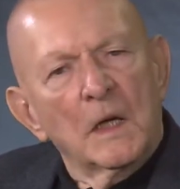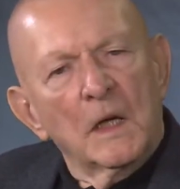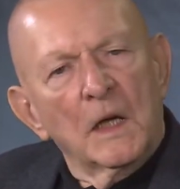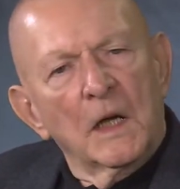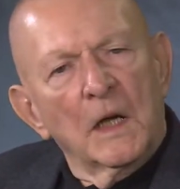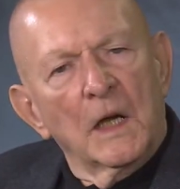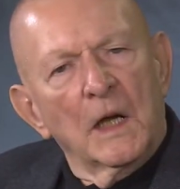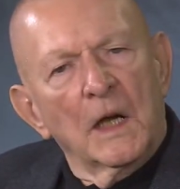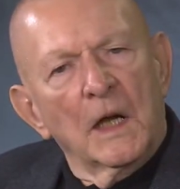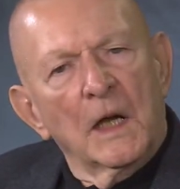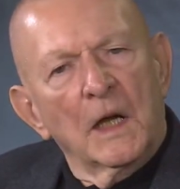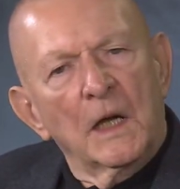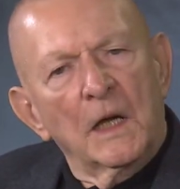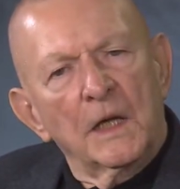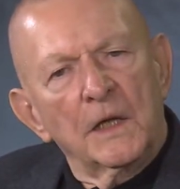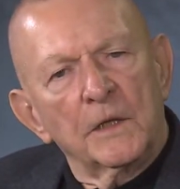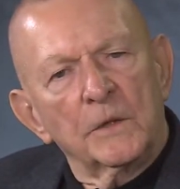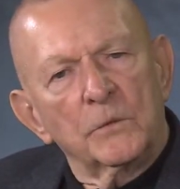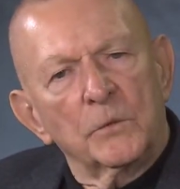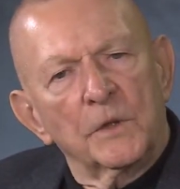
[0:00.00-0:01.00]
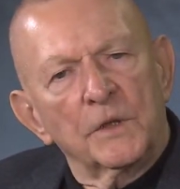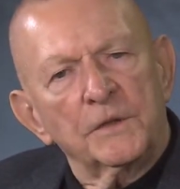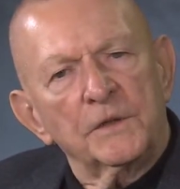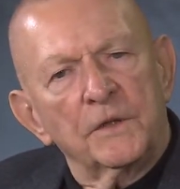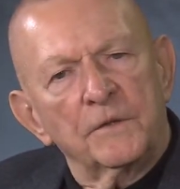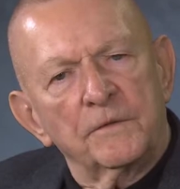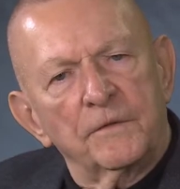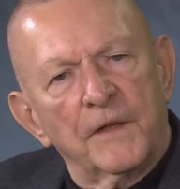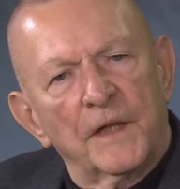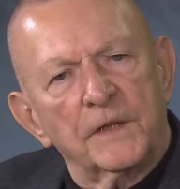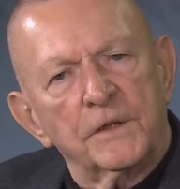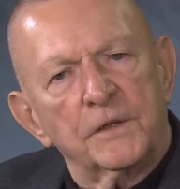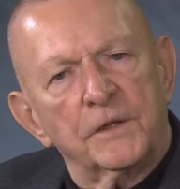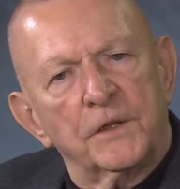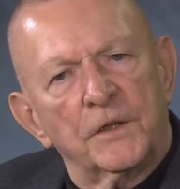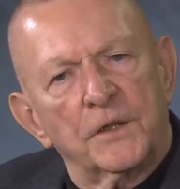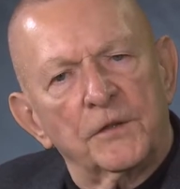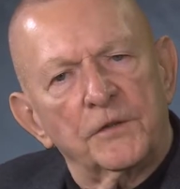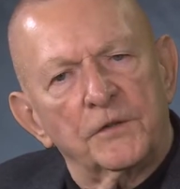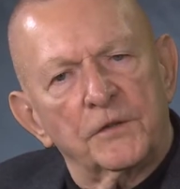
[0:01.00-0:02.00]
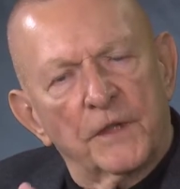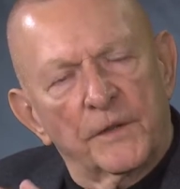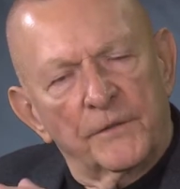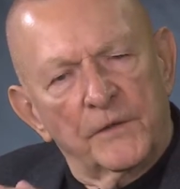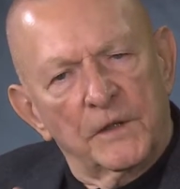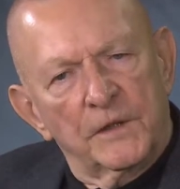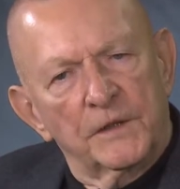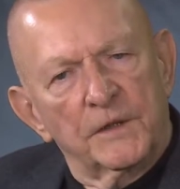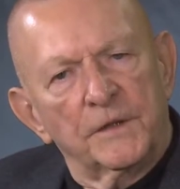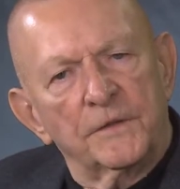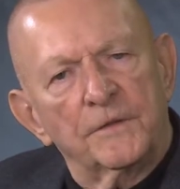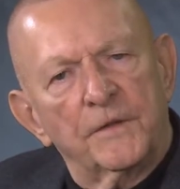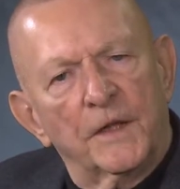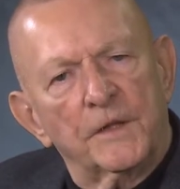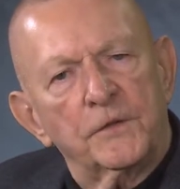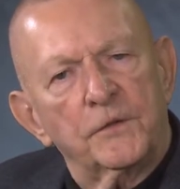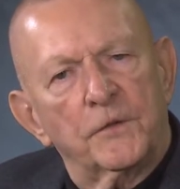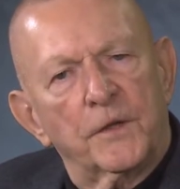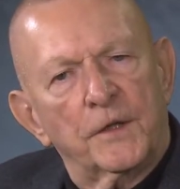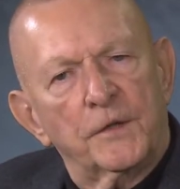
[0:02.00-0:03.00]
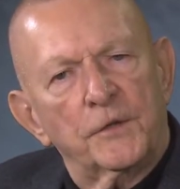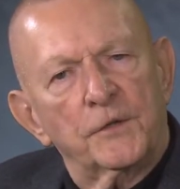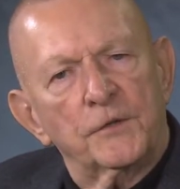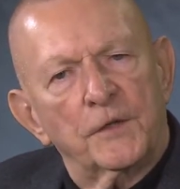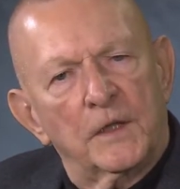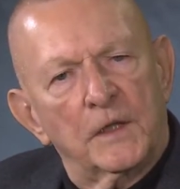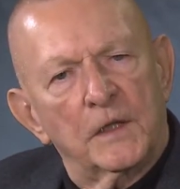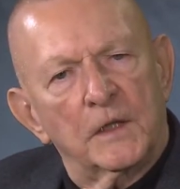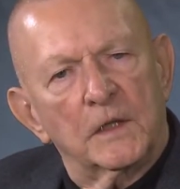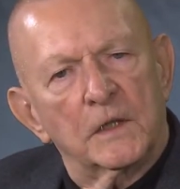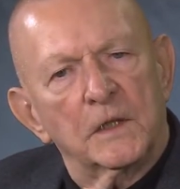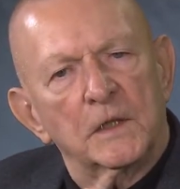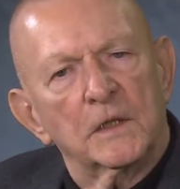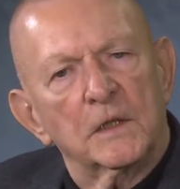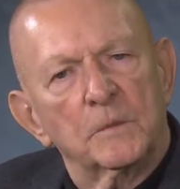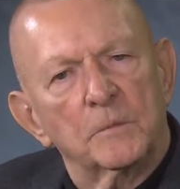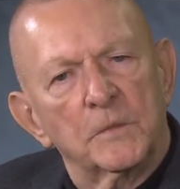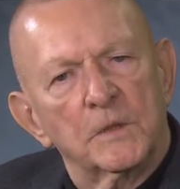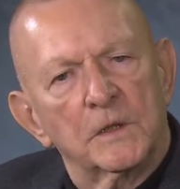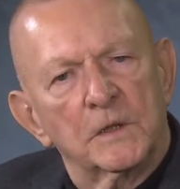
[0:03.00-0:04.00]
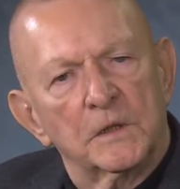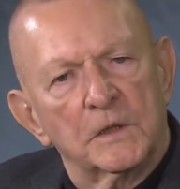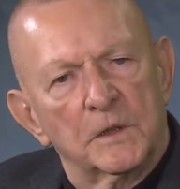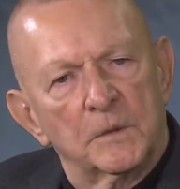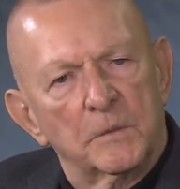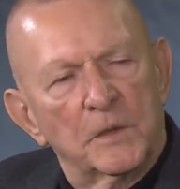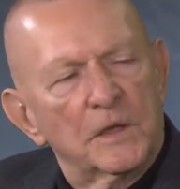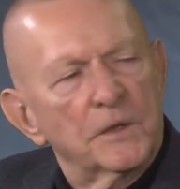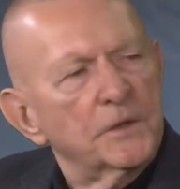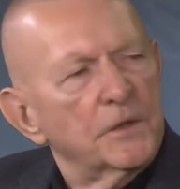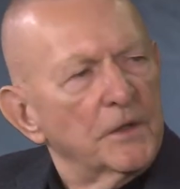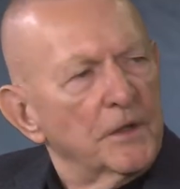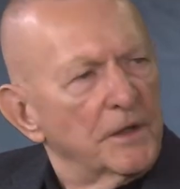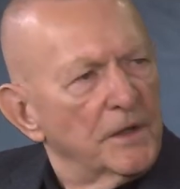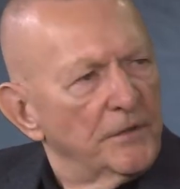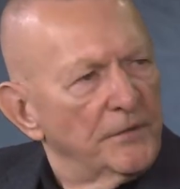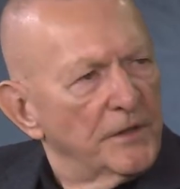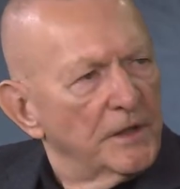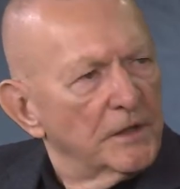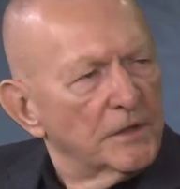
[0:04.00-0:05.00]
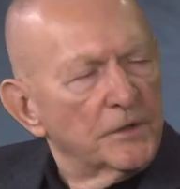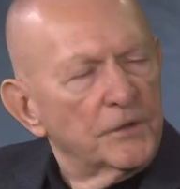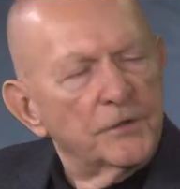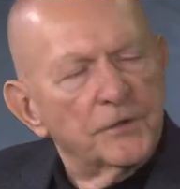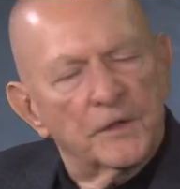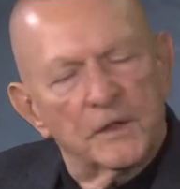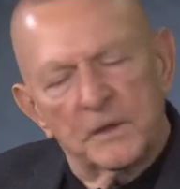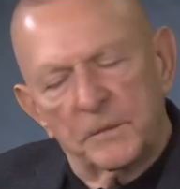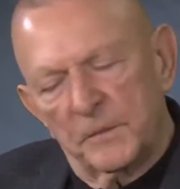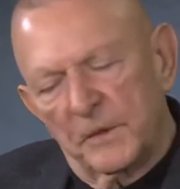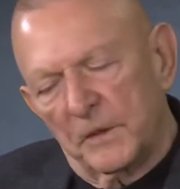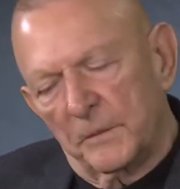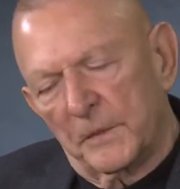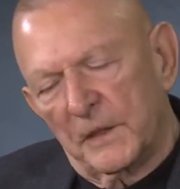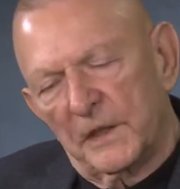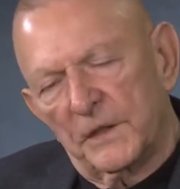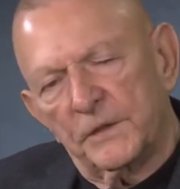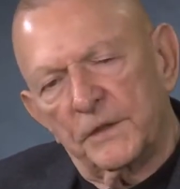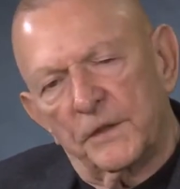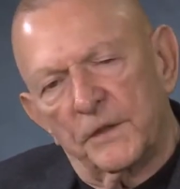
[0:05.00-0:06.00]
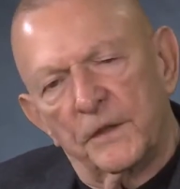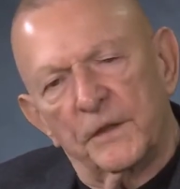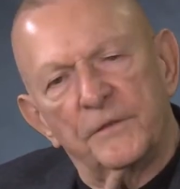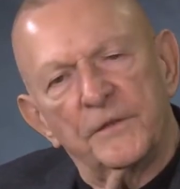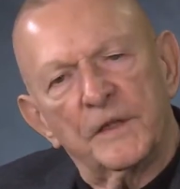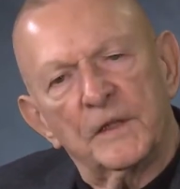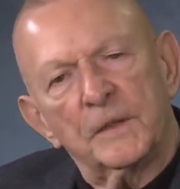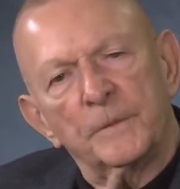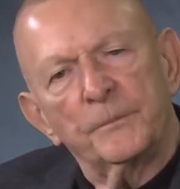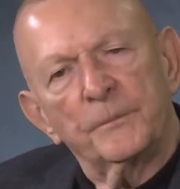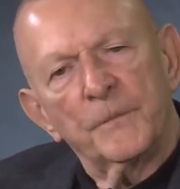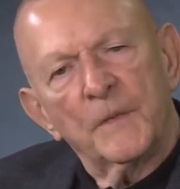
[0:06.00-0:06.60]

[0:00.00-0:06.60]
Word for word: Uh, I had worked in flight tests. Several of the flight directors I had had been uh, military aviators. I had been a military aviator.